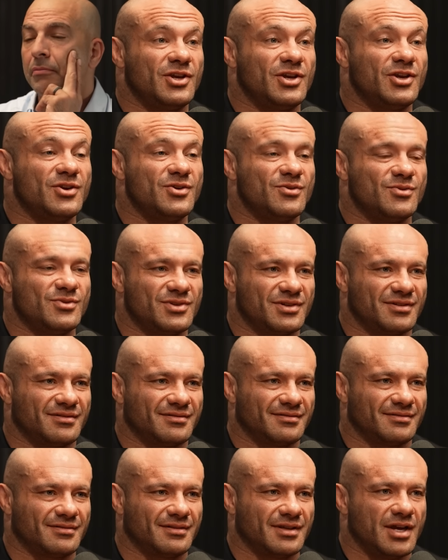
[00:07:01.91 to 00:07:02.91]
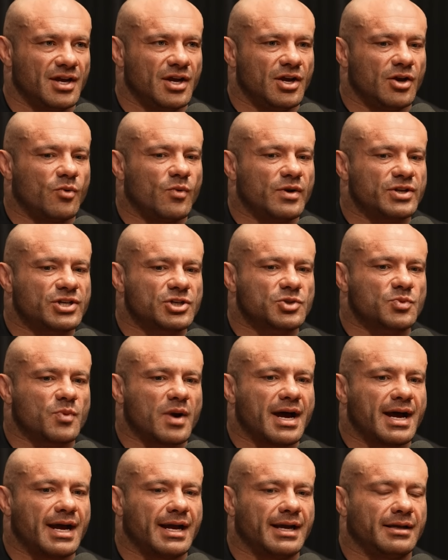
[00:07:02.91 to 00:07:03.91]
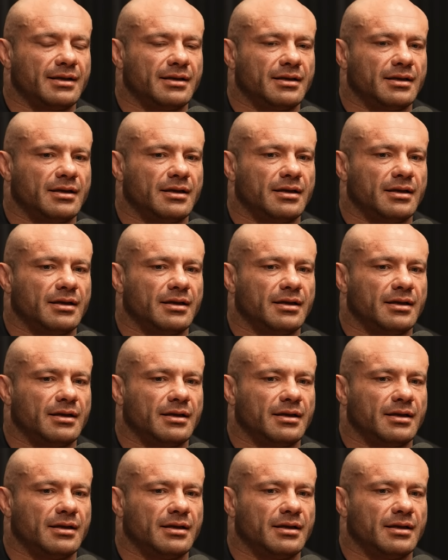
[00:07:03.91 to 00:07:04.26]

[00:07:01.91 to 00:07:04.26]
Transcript: Huge. Which is why